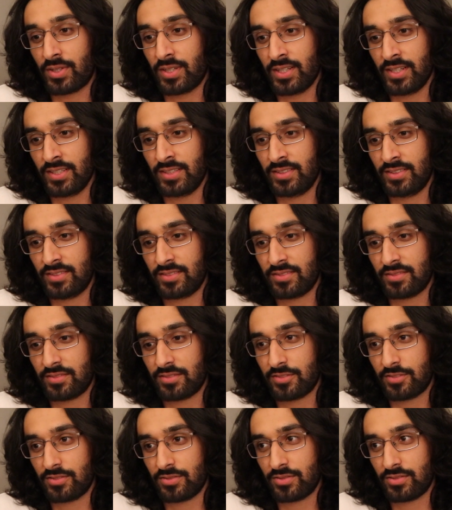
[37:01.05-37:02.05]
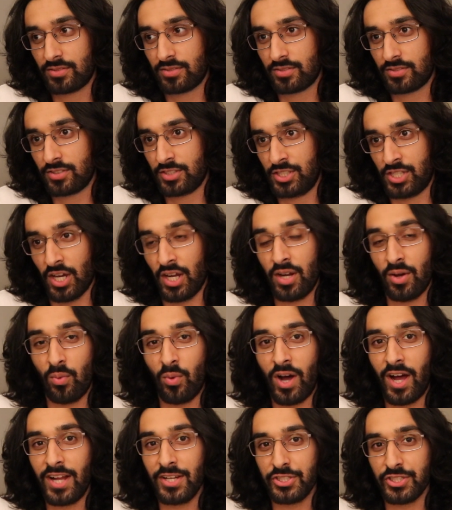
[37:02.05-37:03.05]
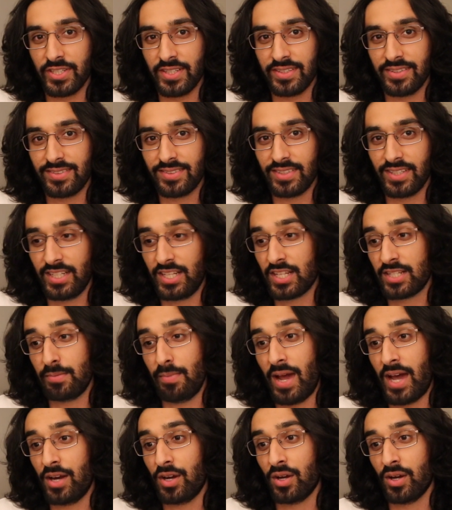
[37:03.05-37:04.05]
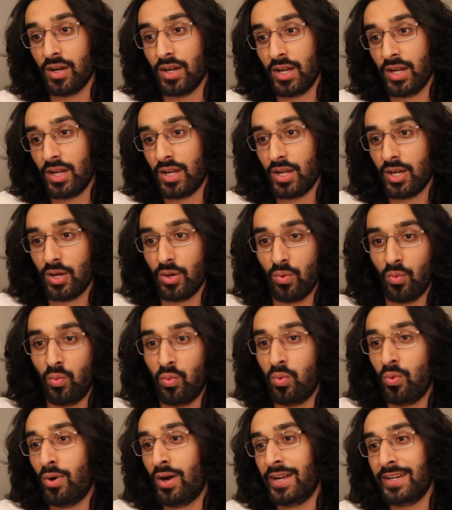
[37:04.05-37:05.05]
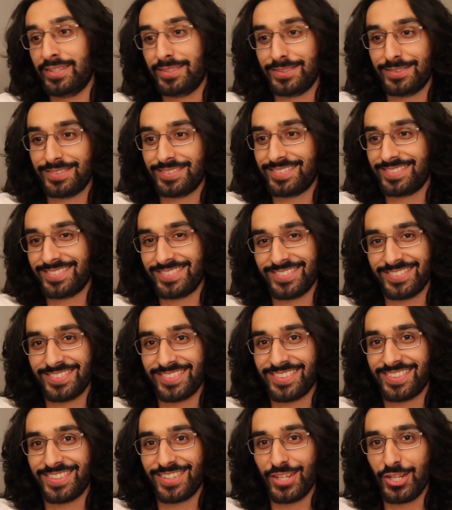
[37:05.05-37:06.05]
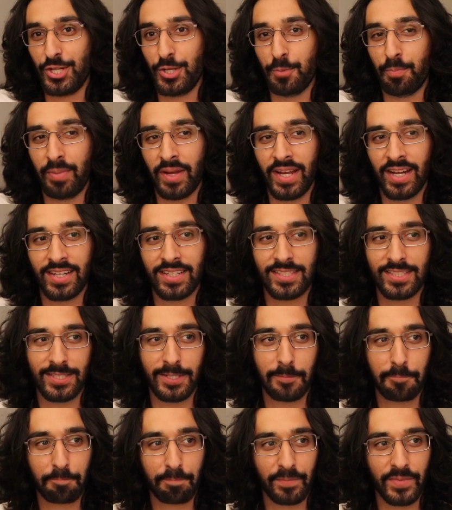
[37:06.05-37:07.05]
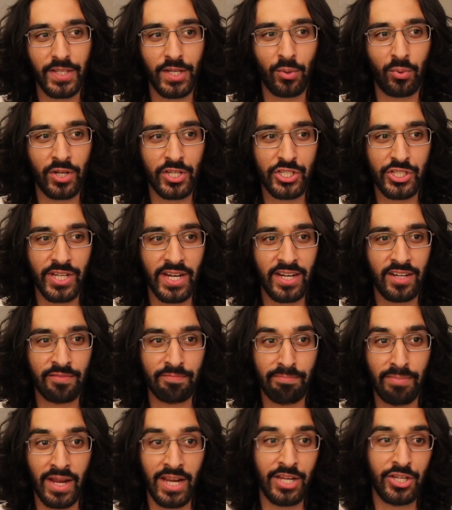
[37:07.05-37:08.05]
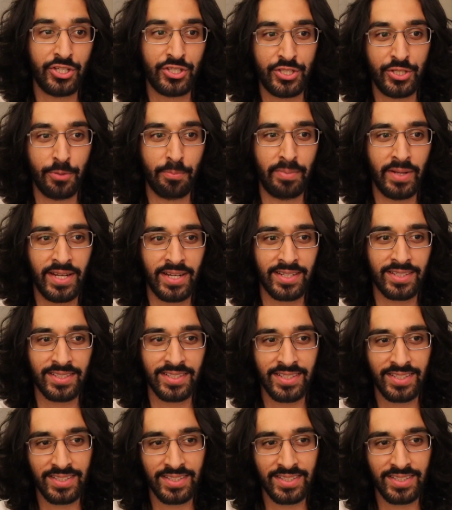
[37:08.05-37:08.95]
are gonna watch it. It doesn't matter what you picked, you know, what shade of beige you picked.